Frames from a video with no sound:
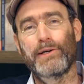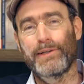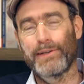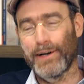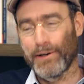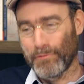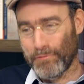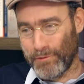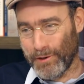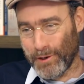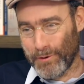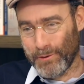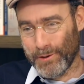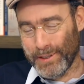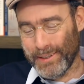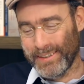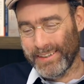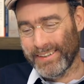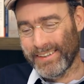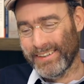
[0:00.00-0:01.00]
in a
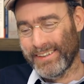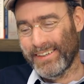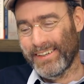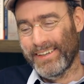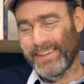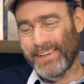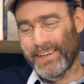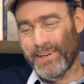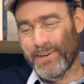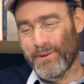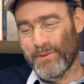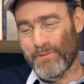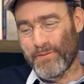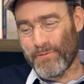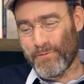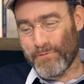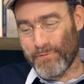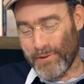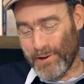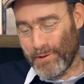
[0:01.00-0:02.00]
very
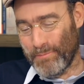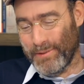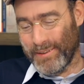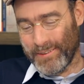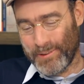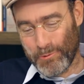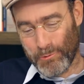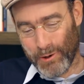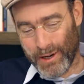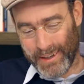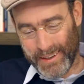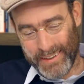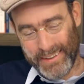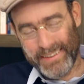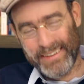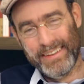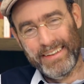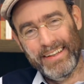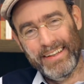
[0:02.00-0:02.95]
vehement way.